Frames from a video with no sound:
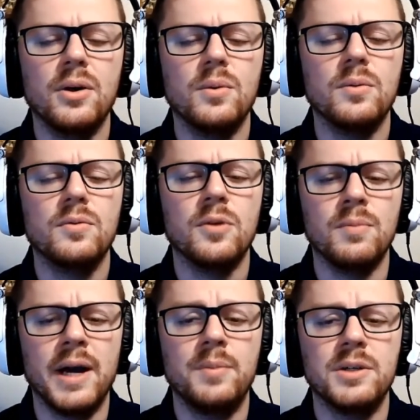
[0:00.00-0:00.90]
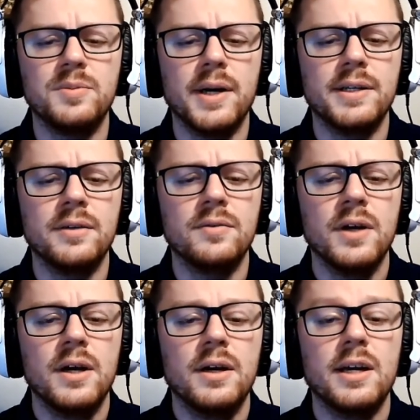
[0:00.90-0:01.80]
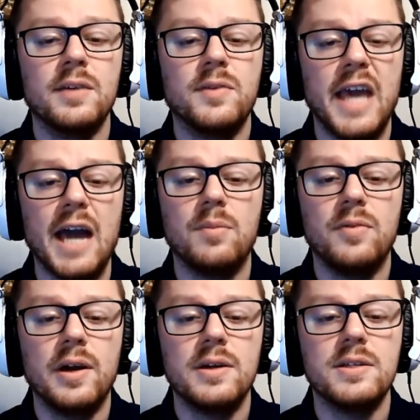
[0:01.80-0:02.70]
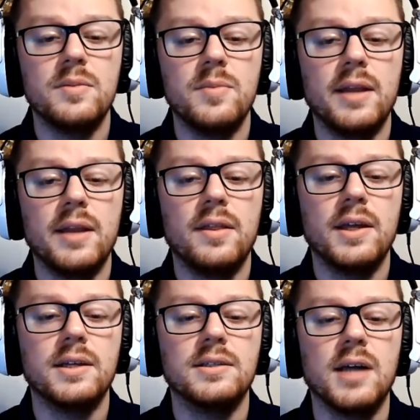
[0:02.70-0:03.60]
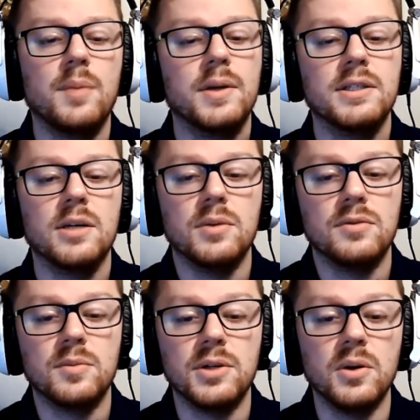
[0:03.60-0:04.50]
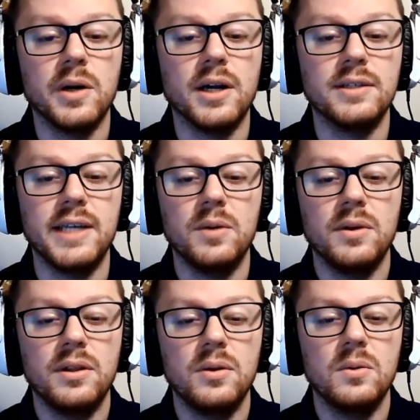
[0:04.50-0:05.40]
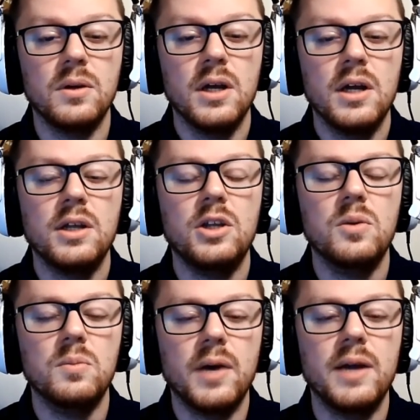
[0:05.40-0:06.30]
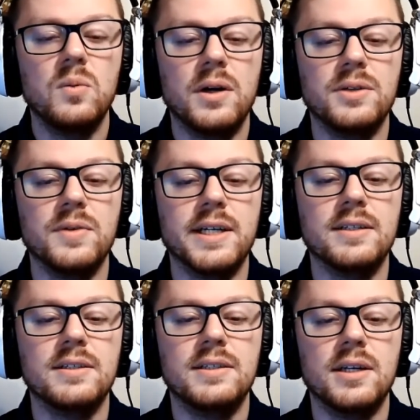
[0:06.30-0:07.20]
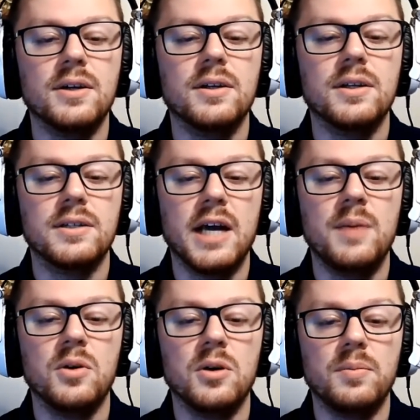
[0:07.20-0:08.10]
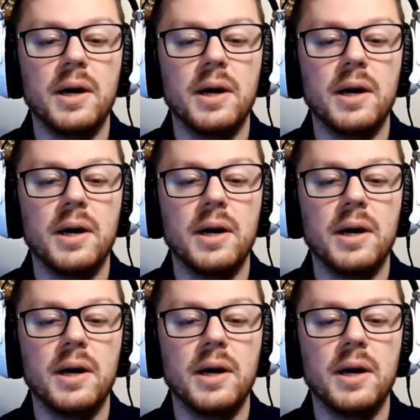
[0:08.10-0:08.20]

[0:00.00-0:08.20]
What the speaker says: Though, from my perspective, if cab fare is the main thing stopping someone from going on a date with you, you might want to reconsider the time you're